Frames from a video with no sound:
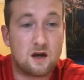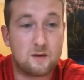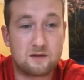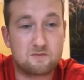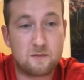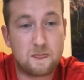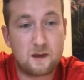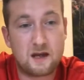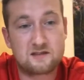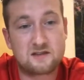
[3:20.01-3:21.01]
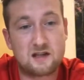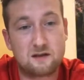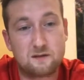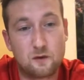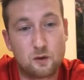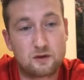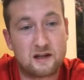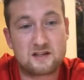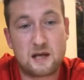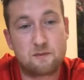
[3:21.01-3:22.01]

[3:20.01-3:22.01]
I mean, he's a centre forward that's